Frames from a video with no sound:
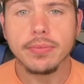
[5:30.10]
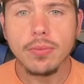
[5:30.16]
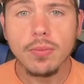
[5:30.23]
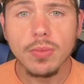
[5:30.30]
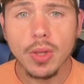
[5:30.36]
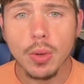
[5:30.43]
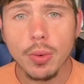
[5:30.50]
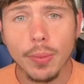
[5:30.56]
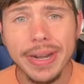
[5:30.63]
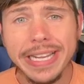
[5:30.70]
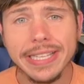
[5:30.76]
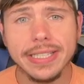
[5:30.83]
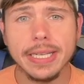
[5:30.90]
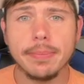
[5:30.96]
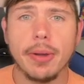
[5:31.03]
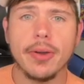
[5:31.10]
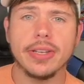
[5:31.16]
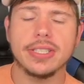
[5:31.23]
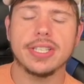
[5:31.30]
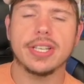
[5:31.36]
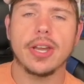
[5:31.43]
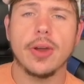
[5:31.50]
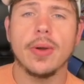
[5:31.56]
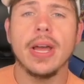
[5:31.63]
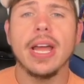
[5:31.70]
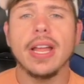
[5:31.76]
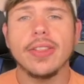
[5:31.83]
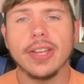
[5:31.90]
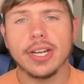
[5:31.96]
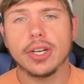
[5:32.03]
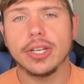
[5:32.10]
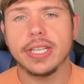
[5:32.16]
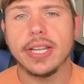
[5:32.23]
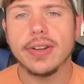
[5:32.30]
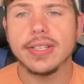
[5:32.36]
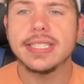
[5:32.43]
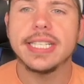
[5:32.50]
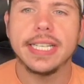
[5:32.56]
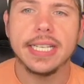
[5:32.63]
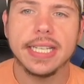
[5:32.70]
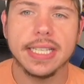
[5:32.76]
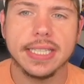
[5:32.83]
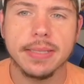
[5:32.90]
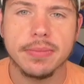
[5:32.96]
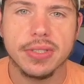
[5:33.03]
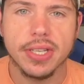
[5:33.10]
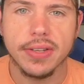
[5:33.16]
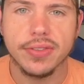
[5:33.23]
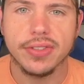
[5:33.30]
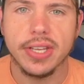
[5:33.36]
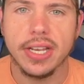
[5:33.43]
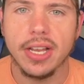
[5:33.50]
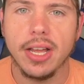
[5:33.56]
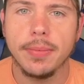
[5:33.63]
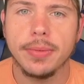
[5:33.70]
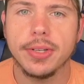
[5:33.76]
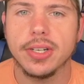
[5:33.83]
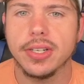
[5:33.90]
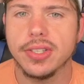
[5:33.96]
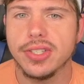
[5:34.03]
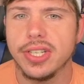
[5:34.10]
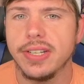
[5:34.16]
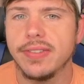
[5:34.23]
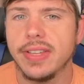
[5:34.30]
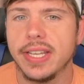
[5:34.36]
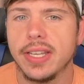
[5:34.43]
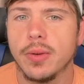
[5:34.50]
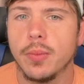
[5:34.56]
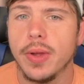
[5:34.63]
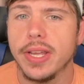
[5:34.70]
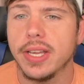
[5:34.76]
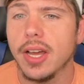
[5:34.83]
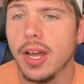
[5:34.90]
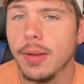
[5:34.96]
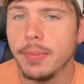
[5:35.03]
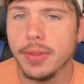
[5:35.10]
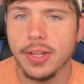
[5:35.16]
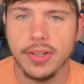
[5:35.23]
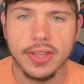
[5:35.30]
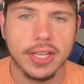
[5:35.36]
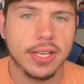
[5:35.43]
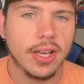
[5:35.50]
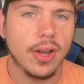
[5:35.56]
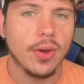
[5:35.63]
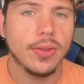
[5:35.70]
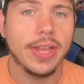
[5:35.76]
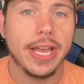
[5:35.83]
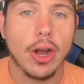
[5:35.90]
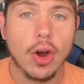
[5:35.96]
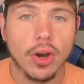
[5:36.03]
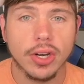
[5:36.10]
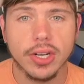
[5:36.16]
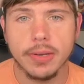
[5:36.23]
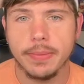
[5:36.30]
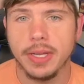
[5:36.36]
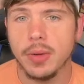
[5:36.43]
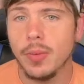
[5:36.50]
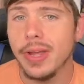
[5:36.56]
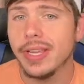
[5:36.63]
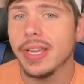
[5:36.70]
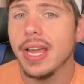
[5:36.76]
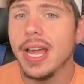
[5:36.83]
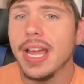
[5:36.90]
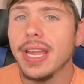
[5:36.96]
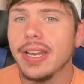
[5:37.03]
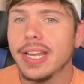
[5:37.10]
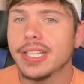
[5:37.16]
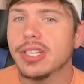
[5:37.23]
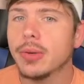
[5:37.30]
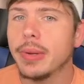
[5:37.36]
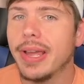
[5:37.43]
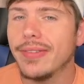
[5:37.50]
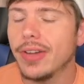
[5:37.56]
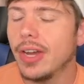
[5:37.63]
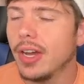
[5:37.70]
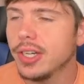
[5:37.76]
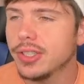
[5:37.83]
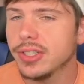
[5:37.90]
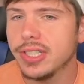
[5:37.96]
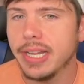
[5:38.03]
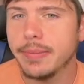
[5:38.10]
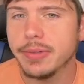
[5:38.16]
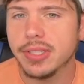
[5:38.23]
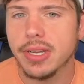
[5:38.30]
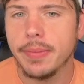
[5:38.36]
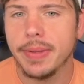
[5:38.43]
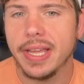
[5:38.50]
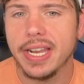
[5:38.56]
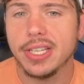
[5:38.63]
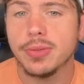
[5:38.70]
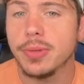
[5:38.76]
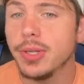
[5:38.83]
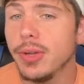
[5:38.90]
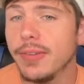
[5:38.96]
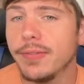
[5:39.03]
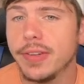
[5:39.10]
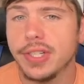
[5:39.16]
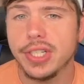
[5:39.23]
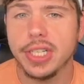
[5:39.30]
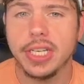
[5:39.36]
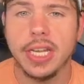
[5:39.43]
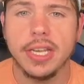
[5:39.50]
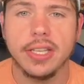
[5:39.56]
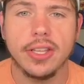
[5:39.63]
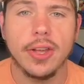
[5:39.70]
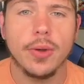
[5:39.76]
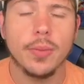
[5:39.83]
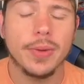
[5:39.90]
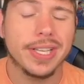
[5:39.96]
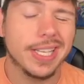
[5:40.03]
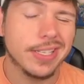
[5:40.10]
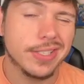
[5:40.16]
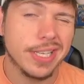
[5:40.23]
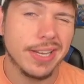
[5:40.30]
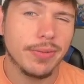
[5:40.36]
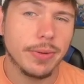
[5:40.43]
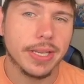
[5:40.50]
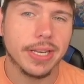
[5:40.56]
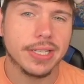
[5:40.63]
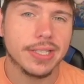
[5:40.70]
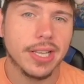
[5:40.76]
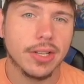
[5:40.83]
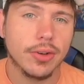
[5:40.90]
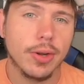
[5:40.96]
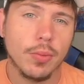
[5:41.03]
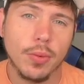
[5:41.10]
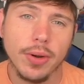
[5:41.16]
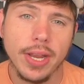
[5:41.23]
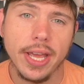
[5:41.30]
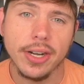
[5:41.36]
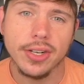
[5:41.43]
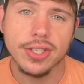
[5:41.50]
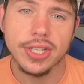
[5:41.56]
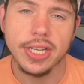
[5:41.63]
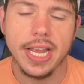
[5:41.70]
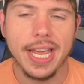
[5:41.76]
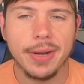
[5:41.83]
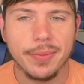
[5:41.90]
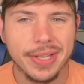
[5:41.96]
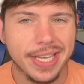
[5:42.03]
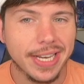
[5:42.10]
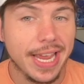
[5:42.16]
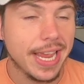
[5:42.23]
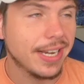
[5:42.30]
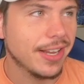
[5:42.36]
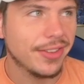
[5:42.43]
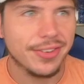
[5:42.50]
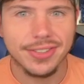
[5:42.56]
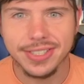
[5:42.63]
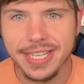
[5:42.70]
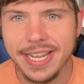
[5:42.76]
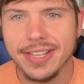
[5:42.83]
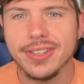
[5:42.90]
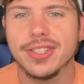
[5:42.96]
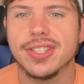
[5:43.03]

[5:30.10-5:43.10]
We're waiting on the opponent to go. They're going to Giratina, get themselves set up. They're going to see if they can wake up. There they go. They are going to be awake. Next turn, we have 100 damage coming at us. We do have Fishing Net, though. We can see if we can accelerate one energy, and we get another Tails.